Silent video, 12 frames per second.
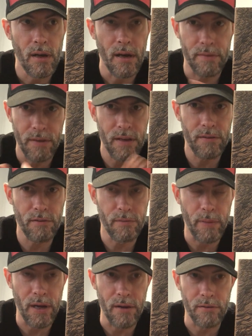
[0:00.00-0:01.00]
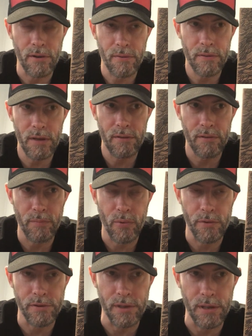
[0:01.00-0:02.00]
I think it's in Spanish. I don't think it's in
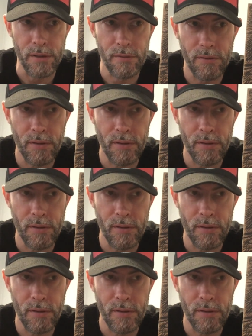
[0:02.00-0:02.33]
Portuguese.